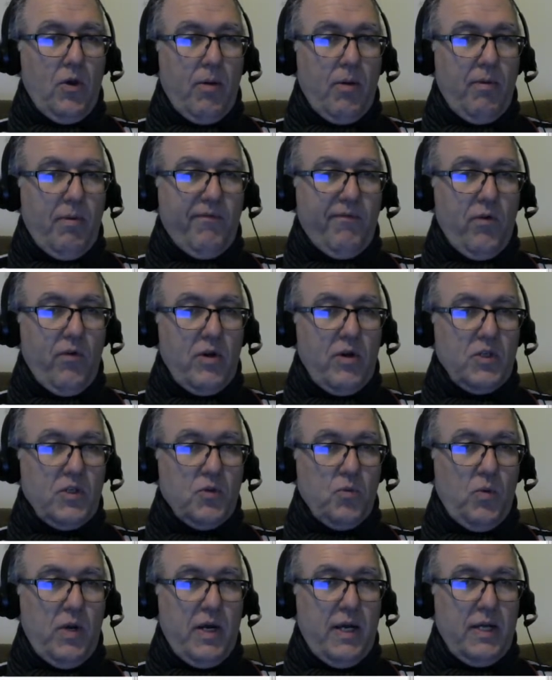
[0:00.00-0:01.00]
The normal
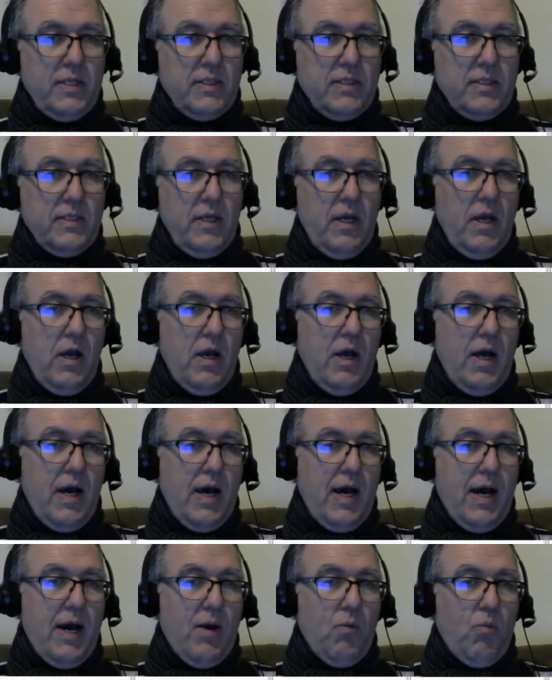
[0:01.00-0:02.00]
force was
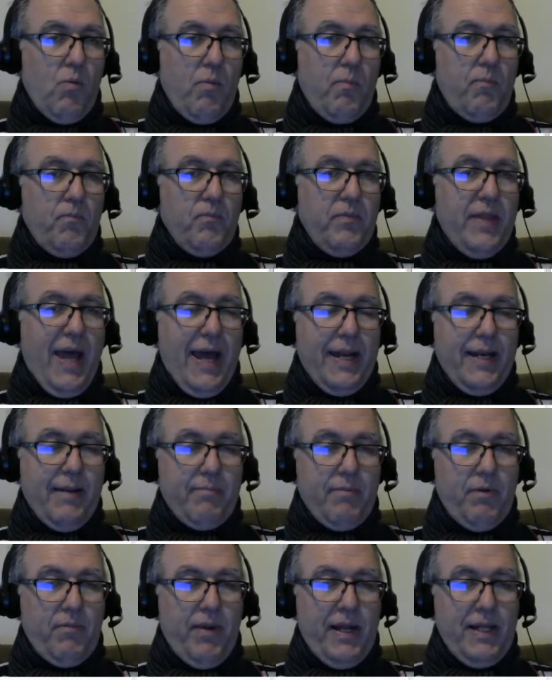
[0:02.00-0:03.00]

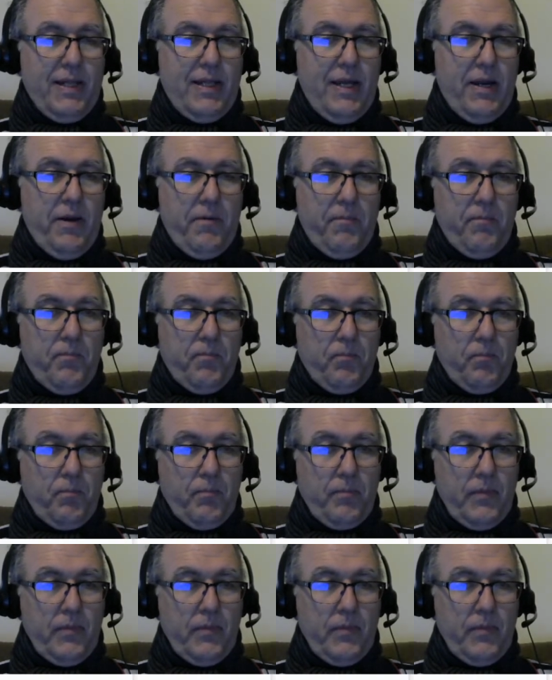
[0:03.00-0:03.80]
that number right there.